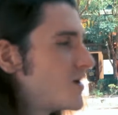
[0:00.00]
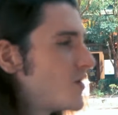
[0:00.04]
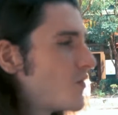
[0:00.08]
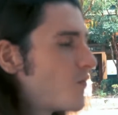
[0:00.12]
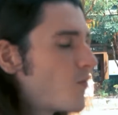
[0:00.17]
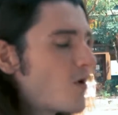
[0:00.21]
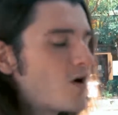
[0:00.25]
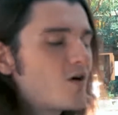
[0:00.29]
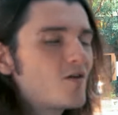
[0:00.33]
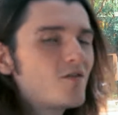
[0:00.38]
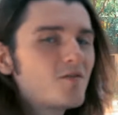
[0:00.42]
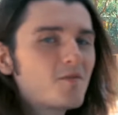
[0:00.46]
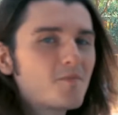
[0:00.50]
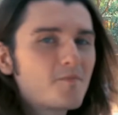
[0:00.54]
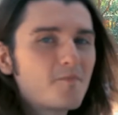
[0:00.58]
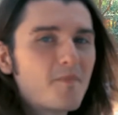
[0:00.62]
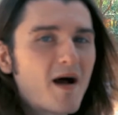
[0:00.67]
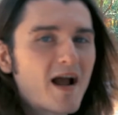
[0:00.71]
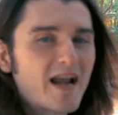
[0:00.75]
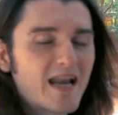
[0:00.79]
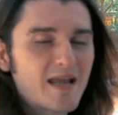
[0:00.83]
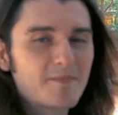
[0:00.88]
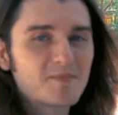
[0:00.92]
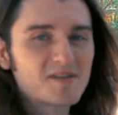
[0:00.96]
Well,
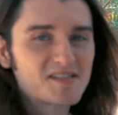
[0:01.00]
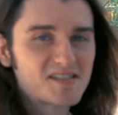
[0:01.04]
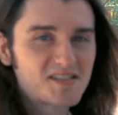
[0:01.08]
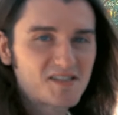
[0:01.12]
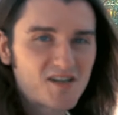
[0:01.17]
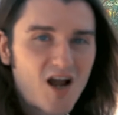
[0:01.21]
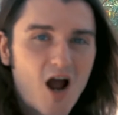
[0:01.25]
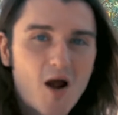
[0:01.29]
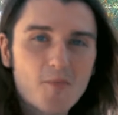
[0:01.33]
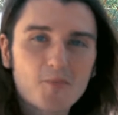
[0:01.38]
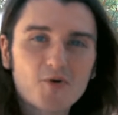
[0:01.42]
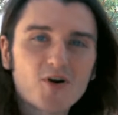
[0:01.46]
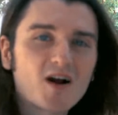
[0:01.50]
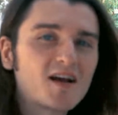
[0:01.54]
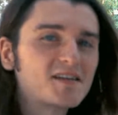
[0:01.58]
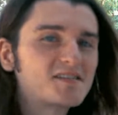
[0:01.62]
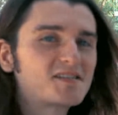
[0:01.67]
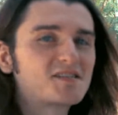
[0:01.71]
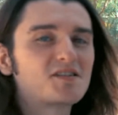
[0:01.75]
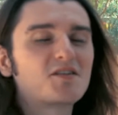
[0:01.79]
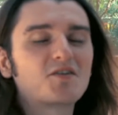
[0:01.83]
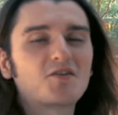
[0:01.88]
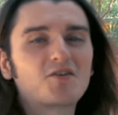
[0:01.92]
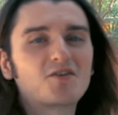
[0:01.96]
my name is Scott
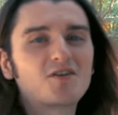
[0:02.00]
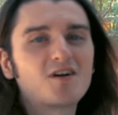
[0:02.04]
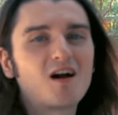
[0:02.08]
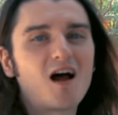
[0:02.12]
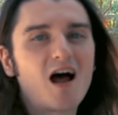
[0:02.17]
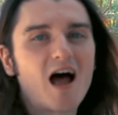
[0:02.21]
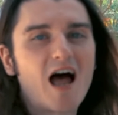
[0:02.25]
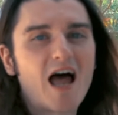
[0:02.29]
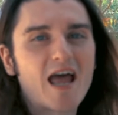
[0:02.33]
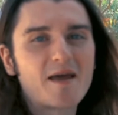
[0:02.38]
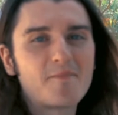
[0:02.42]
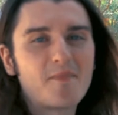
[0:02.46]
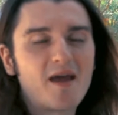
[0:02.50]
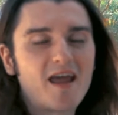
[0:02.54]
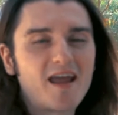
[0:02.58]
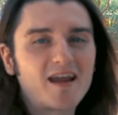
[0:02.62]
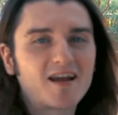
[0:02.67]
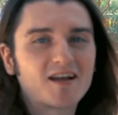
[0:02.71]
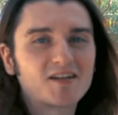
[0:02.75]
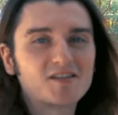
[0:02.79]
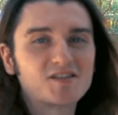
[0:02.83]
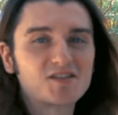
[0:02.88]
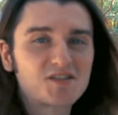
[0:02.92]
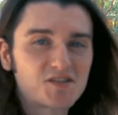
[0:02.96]
Presler. I'm a
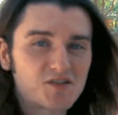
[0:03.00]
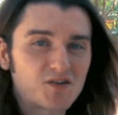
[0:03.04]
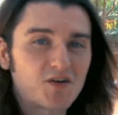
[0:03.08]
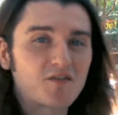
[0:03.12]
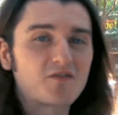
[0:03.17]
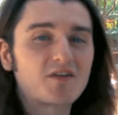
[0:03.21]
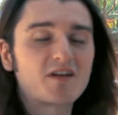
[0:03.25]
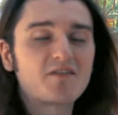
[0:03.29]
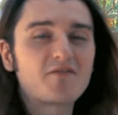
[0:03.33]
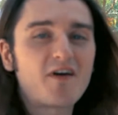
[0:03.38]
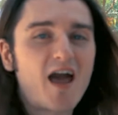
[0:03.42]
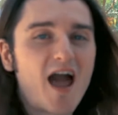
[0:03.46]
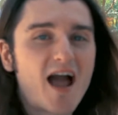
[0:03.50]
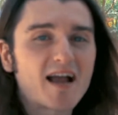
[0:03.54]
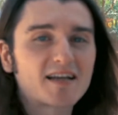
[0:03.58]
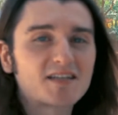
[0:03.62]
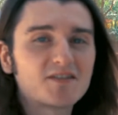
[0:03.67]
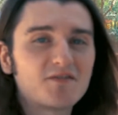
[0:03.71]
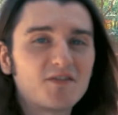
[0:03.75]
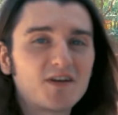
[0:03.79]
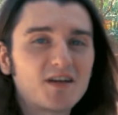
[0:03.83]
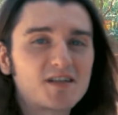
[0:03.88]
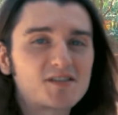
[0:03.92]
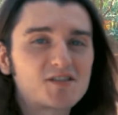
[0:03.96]
conservative
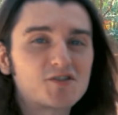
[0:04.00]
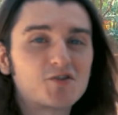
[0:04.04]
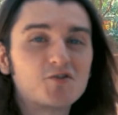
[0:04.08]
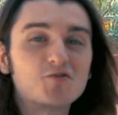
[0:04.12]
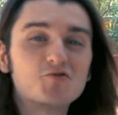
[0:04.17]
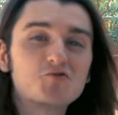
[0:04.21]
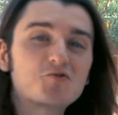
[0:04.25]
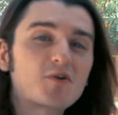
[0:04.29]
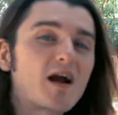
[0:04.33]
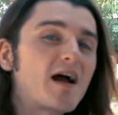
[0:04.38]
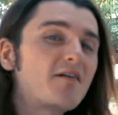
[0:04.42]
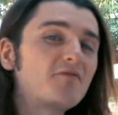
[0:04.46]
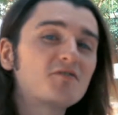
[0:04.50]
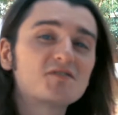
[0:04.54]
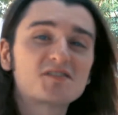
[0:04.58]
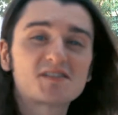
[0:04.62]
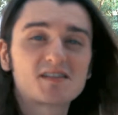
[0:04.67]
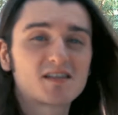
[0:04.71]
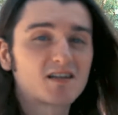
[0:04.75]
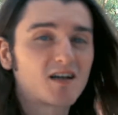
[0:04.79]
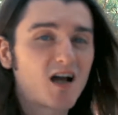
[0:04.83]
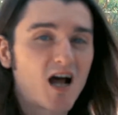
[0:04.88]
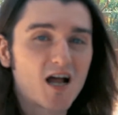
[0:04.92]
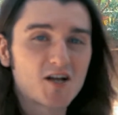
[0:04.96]
activist who travels
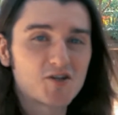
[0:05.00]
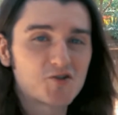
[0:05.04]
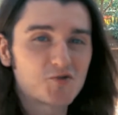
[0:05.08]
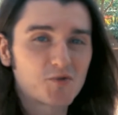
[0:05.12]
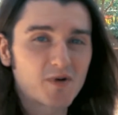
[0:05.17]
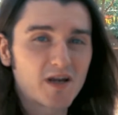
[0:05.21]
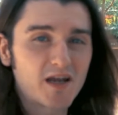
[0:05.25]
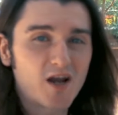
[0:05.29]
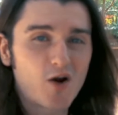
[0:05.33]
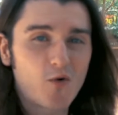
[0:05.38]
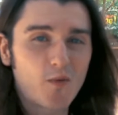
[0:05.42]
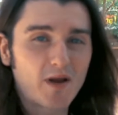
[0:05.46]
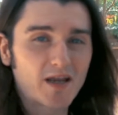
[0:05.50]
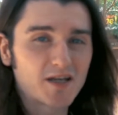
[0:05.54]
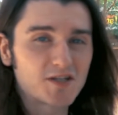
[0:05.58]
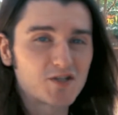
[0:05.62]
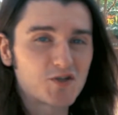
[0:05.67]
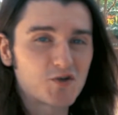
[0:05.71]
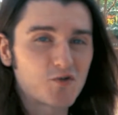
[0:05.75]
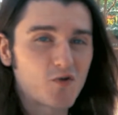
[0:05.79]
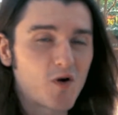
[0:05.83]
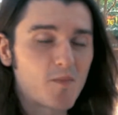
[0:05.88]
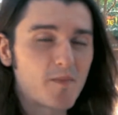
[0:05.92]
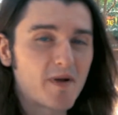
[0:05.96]
the country going
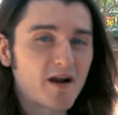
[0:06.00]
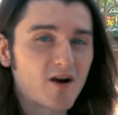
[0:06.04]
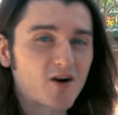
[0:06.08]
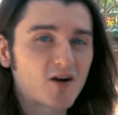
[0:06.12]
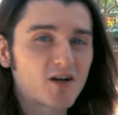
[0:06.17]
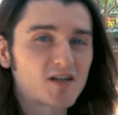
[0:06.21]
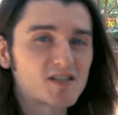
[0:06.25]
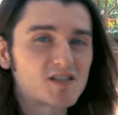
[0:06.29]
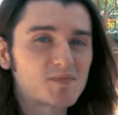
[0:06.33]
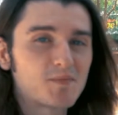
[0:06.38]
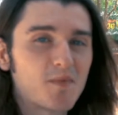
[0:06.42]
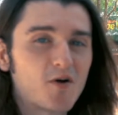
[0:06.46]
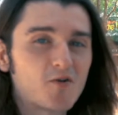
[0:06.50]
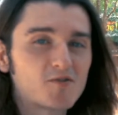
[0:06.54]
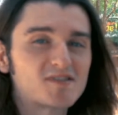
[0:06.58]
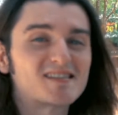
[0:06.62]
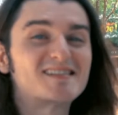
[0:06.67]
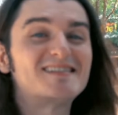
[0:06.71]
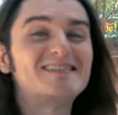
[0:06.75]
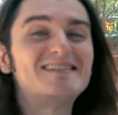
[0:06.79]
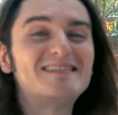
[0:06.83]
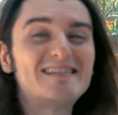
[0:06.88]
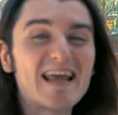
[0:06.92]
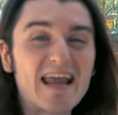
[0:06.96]
into America's
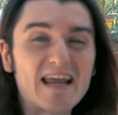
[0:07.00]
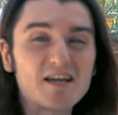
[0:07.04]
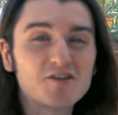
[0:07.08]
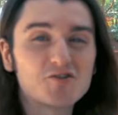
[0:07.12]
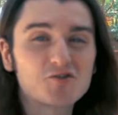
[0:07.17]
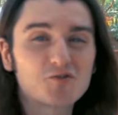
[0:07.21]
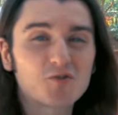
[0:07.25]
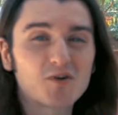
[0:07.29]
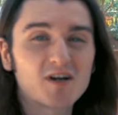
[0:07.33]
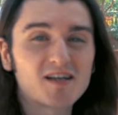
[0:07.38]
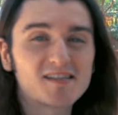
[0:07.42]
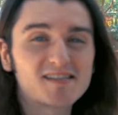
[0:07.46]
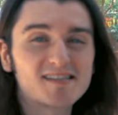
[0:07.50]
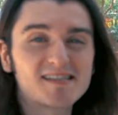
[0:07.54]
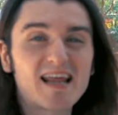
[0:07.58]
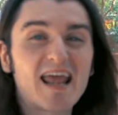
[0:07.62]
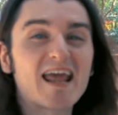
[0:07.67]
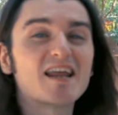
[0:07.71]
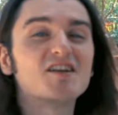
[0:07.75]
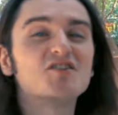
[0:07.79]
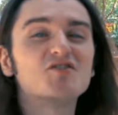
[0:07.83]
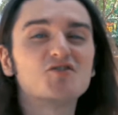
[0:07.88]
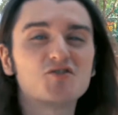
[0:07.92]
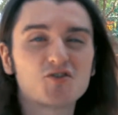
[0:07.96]
most dangerous
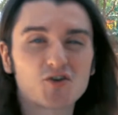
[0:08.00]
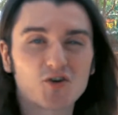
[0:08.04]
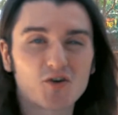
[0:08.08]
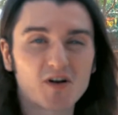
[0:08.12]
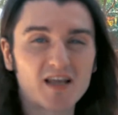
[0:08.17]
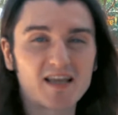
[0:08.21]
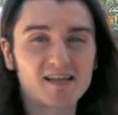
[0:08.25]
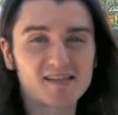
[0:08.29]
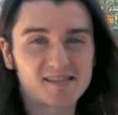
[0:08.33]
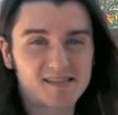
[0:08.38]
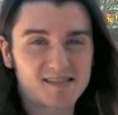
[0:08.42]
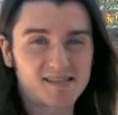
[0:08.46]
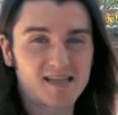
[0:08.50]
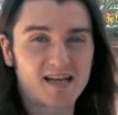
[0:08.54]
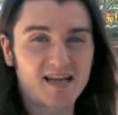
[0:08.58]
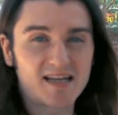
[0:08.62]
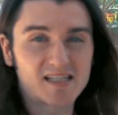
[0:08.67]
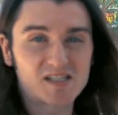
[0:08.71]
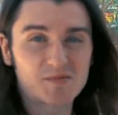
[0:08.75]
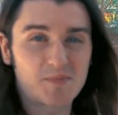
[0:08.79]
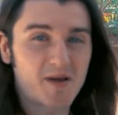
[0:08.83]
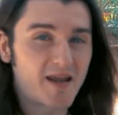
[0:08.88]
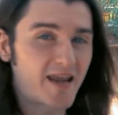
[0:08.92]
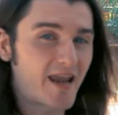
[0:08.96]
and dirtiest
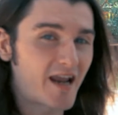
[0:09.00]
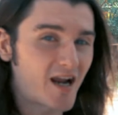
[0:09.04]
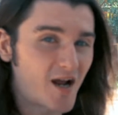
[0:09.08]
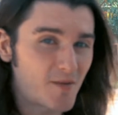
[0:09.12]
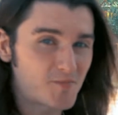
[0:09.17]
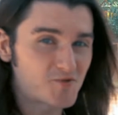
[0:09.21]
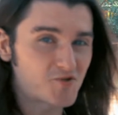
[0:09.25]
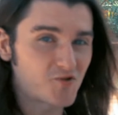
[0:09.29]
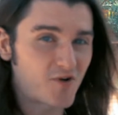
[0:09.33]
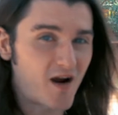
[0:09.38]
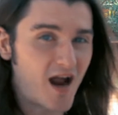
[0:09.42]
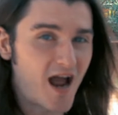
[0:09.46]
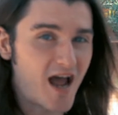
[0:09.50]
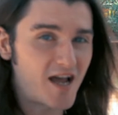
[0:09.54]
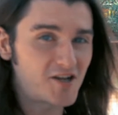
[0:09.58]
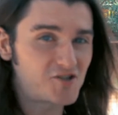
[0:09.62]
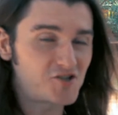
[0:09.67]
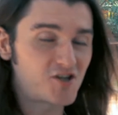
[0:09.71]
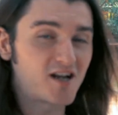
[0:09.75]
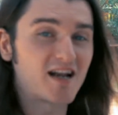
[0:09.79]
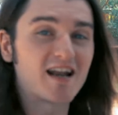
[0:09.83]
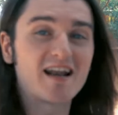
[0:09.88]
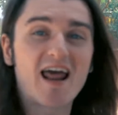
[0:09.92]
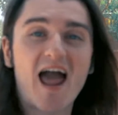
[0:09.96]
cities, picking up
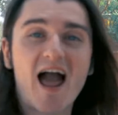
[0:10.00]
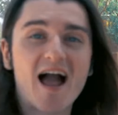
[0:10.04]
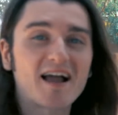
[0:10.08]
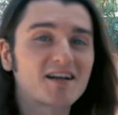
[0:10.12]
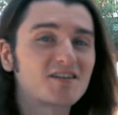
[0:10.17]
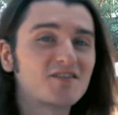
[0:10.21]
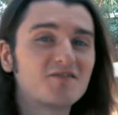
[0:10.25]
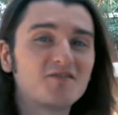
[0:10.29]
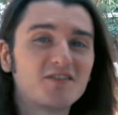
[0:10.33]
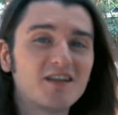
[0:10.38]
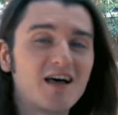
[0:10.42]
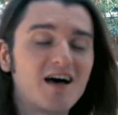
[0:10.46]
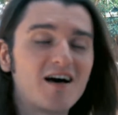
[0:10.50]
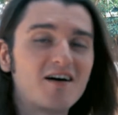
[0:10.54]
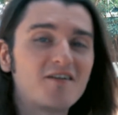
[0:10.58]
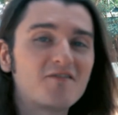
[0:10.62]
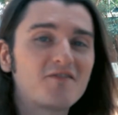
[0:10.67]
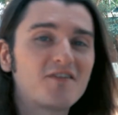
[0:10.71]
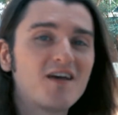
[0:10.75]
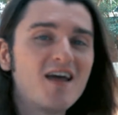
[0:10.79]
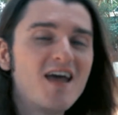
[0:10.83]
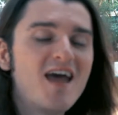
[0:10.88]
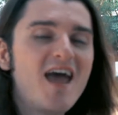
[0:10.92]
trash in an act of love.